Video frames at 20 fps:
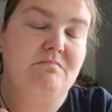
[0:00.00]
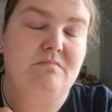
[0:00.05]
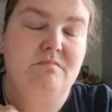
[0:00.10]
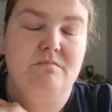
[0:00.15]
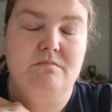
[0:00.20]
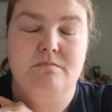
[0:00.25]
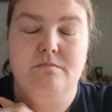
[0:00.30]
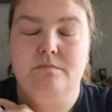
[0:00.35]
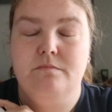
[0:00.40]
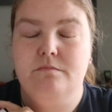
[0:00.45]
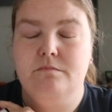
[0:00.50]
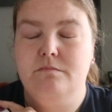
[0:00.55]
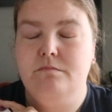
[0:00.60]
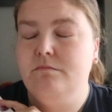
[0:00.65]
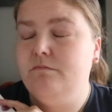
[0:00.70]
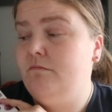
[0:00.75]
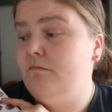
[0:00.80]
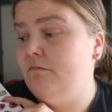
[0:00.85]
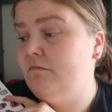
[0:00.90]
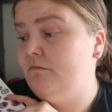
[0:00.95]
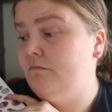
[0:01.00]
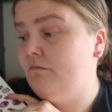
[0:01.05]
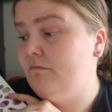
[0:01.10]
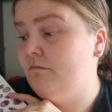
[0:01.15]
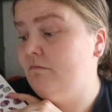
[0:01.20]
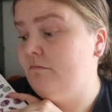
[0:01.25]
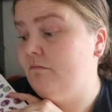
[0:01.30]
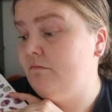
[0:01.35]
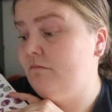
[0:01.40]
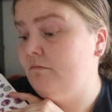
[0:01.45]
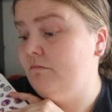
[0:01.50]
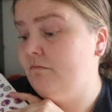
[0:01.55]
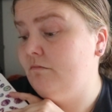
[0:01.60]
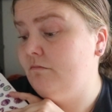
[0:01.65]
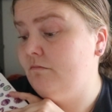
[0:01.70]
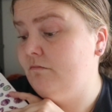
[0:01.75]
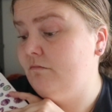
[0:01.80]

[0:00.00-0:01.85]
(silence)